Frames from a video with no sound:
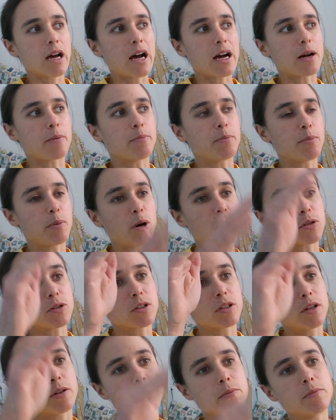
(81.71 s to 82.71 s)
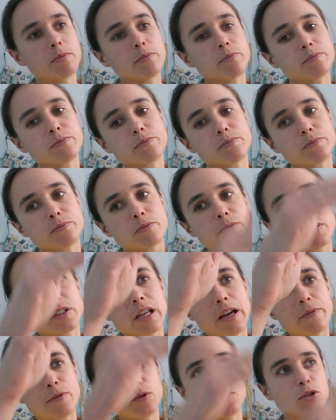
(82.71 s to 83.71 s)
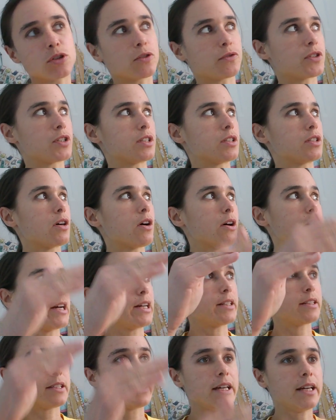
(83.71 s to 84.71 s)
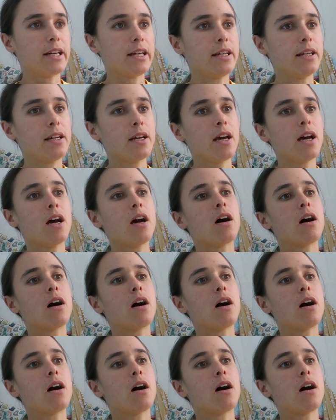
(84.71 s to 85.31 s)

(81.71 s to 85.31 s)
at the bottom levels of society.